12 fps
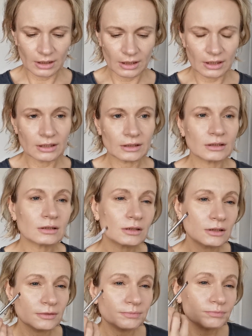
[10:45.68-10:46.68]
And
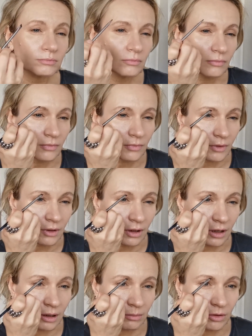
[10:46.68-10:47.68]

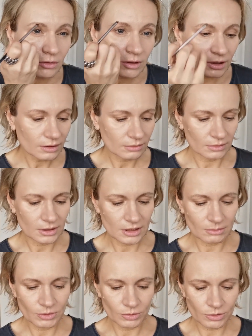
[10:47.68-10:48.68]
I'm gonna,
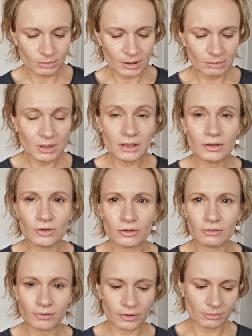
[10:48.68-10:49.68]
let me use my mirror
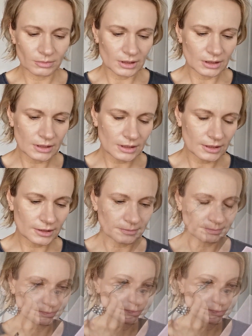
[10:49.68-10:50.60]
from this.